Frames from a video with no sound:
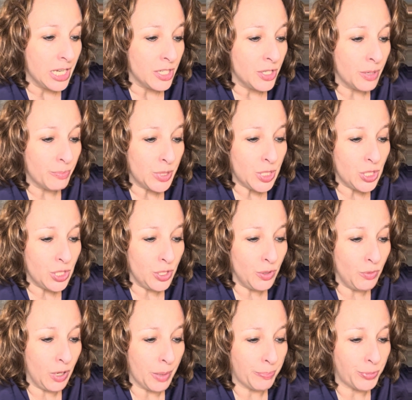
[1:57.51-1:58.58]
Number
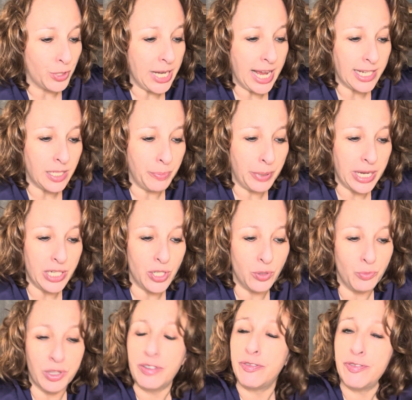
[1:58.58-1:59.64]
2, a preoccupation
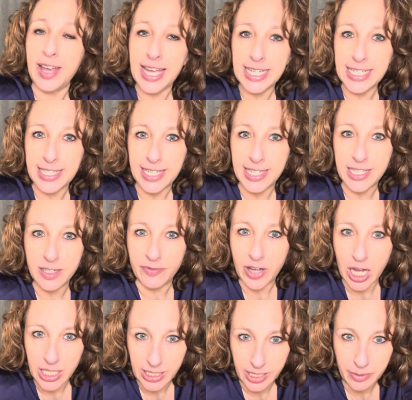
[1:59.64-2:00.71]
with fantasies of
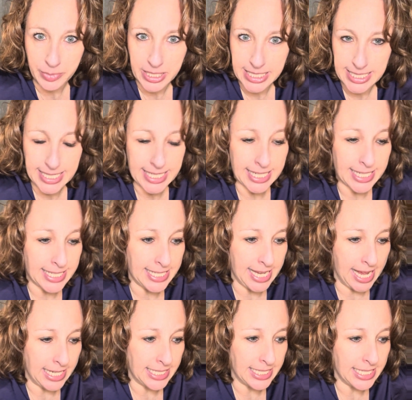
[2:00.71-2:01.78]
unlimited
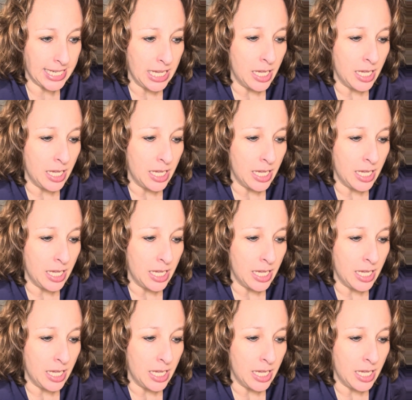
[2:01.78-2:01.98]
success,